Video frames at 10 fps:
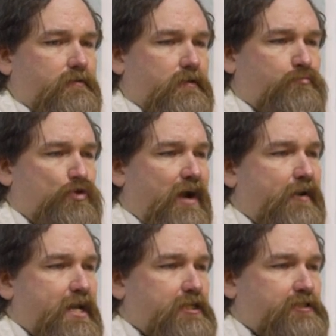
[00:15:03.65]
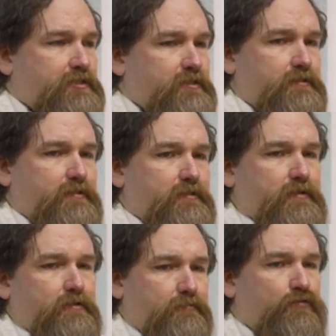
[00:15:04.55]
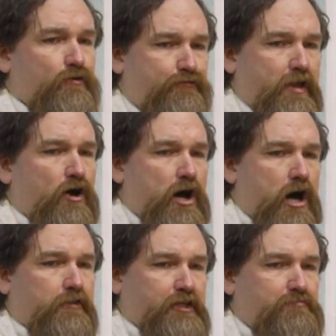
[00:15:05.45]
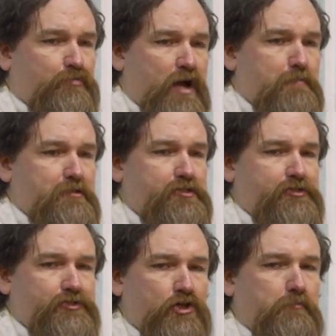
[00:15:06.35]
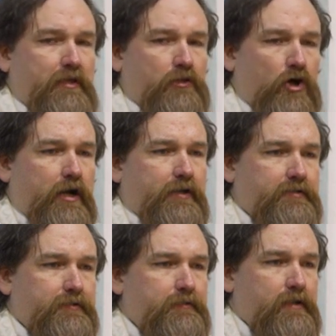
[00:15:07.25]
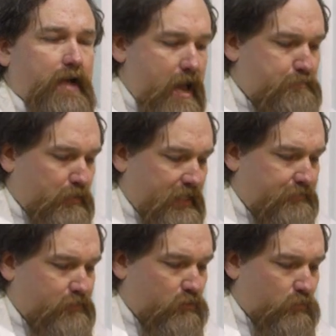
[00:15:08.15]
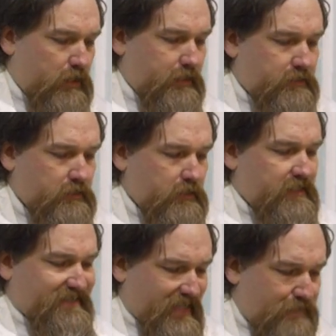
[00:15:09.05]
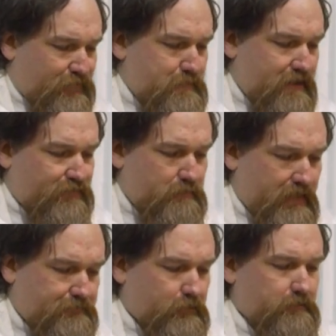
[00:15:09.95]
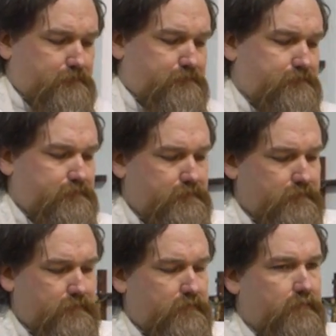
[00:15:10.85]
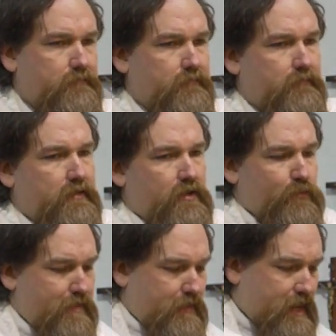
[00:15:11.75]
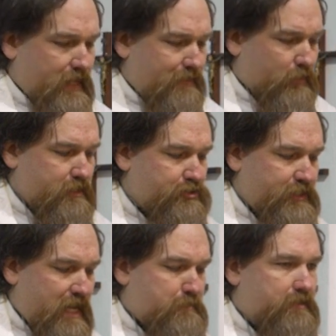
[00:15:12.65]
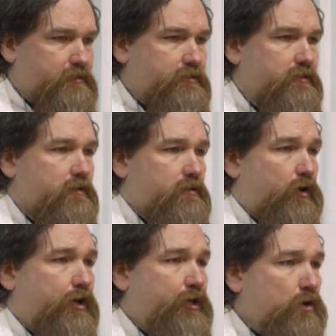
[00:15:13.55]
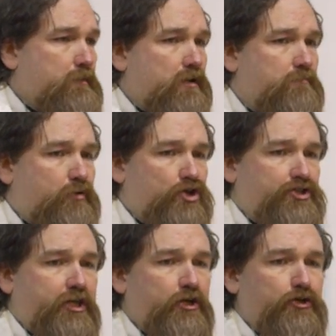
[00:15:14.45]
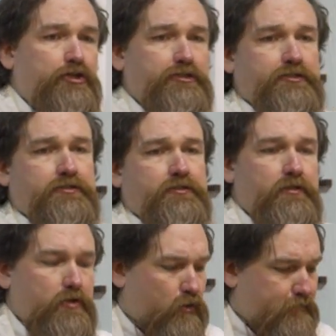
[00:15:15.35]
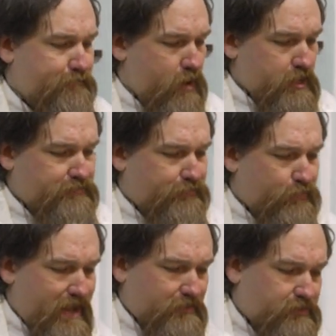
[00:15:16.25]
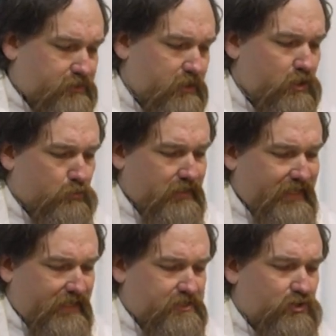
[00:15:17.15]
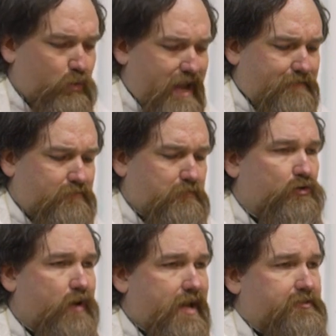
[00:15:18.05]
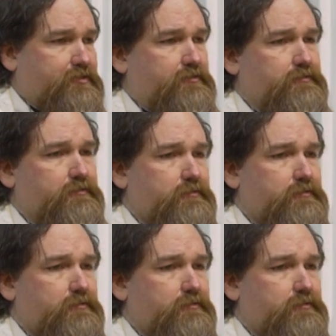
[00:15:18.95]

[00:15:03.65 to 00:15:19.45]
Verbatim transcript: The prayer is Fulfill all these promises to me, Lord. I believe your word. Deliver me from evil. Whether that evil is demons or human persecutors or false friends who will lead us away from Christ,